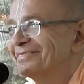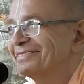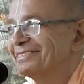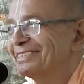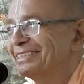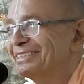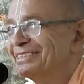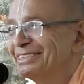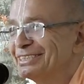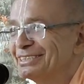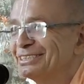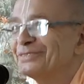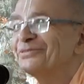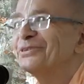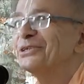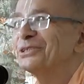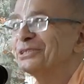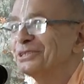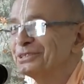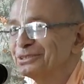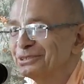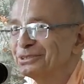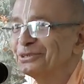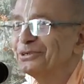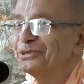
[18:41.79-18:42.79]
This is
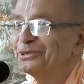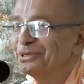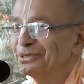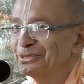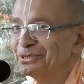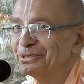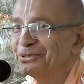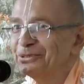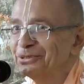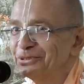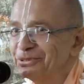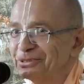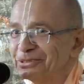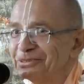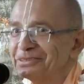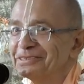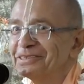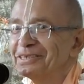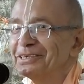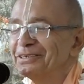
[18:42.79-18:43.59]
what is going on.